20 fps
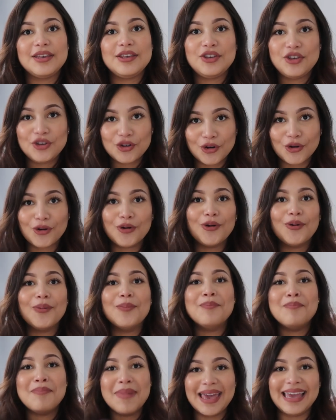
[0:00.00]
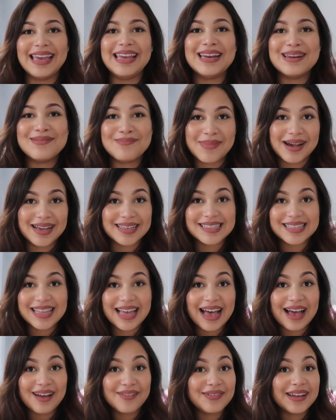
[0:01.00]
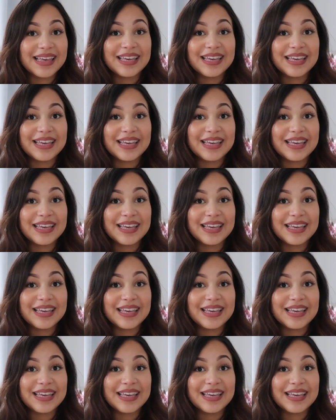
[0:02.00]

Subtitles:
your main must-have.